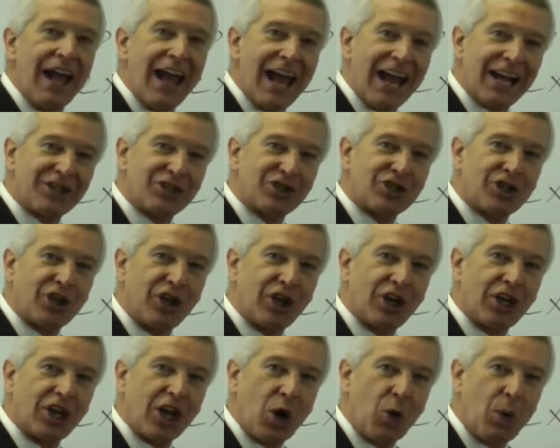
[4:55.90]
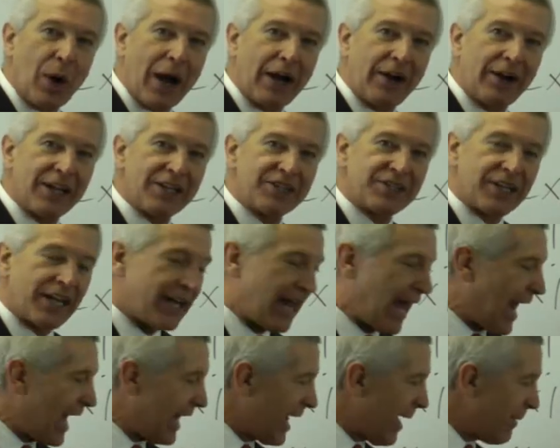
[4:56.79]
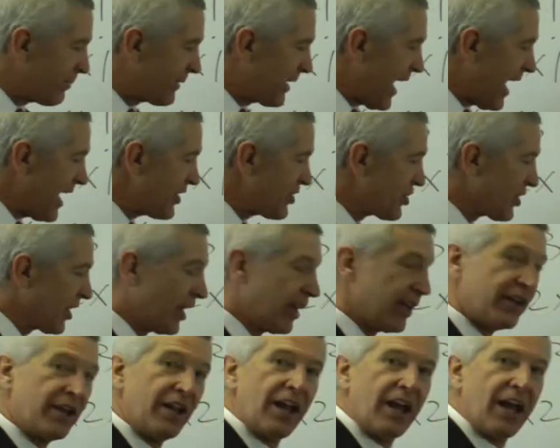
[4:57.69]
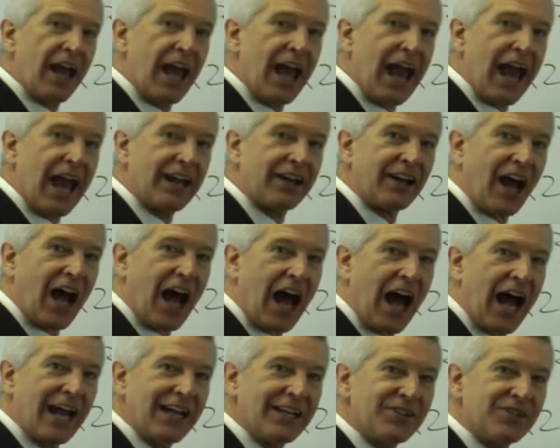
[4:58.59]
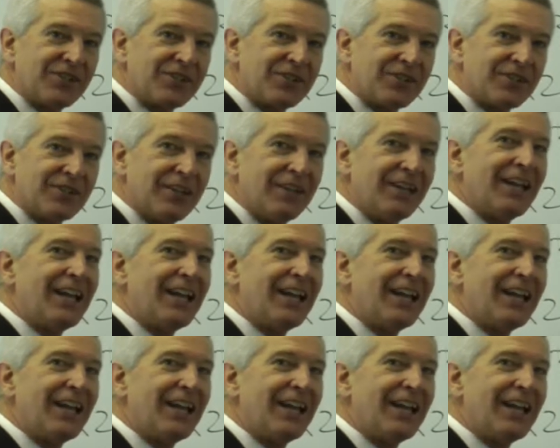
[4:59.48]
external awareness and adaptation, and ICE.